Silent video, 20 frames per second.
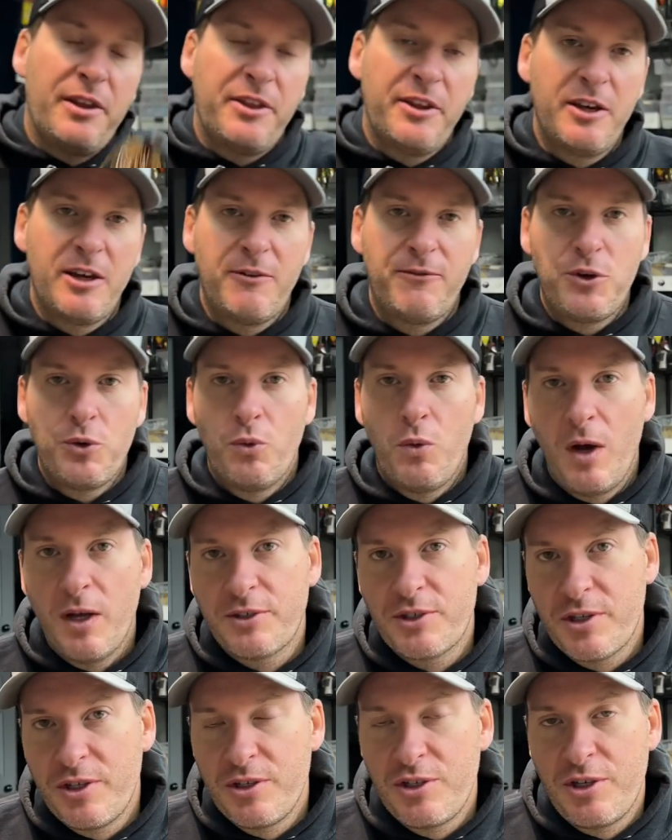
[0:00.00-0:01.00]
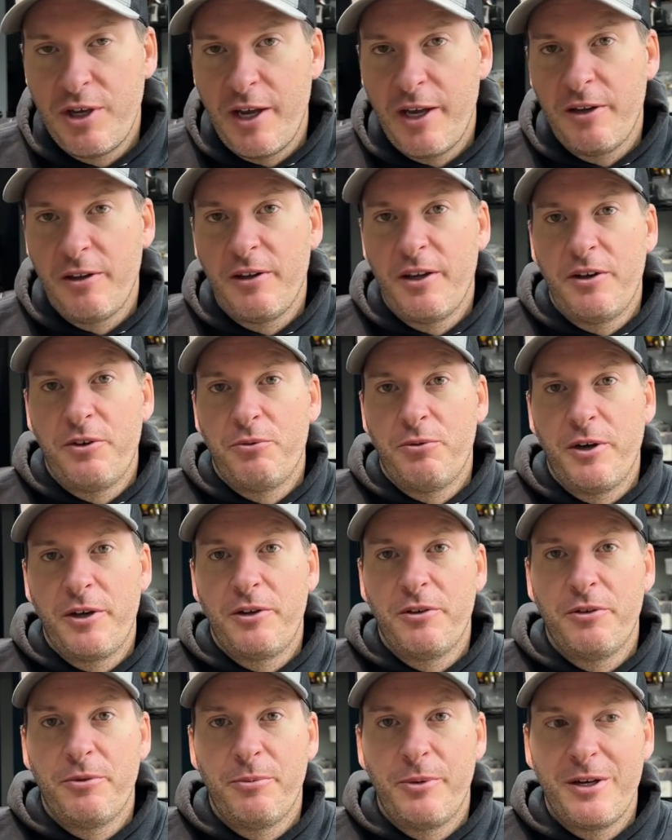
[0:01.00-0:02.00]
think if you watch the channel on a
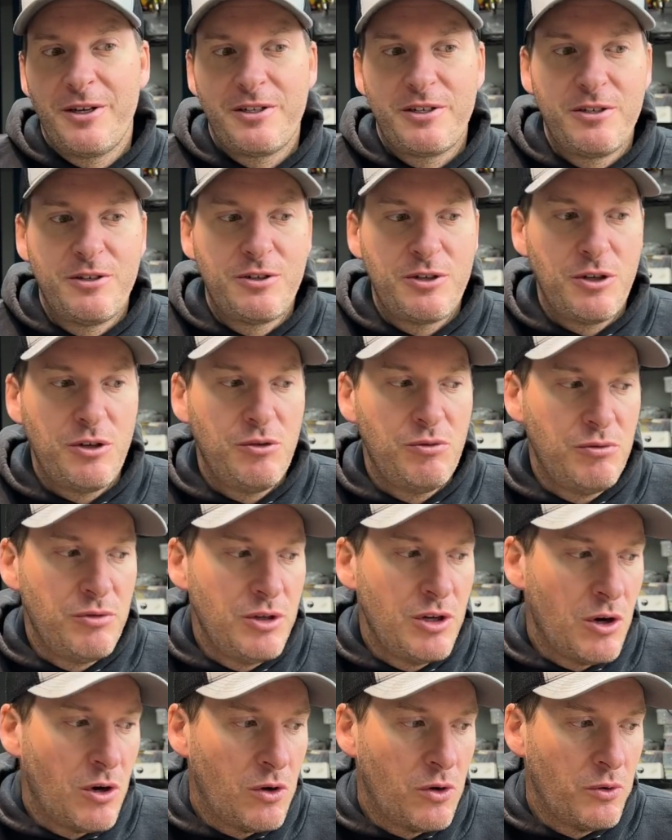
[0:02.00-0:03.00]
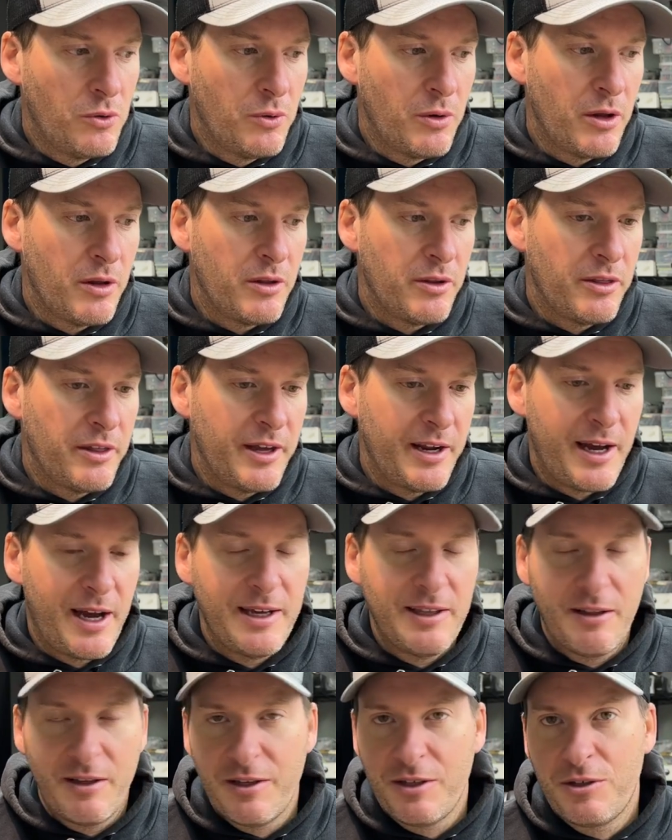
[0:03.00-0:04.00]
regular basis, you know that
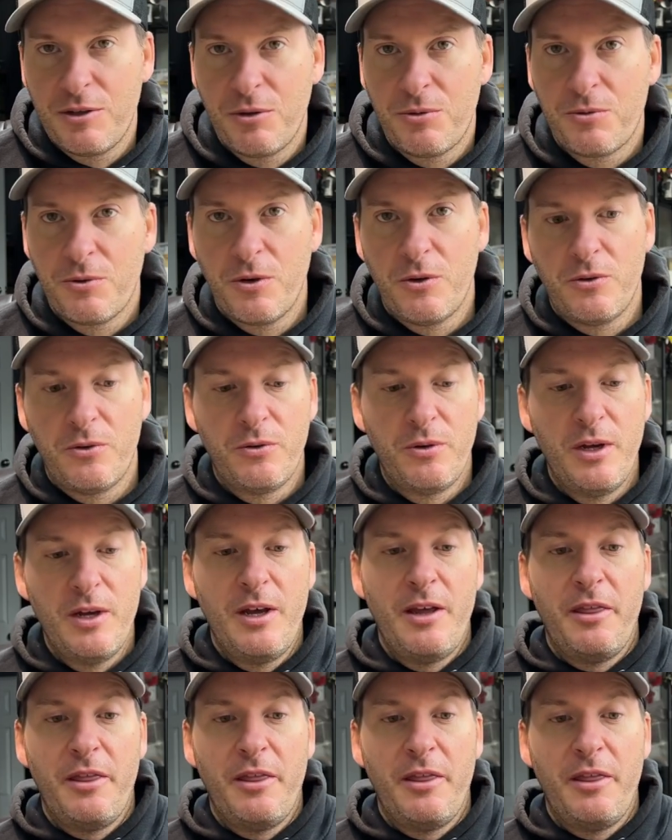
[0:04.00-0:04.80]
I like to throw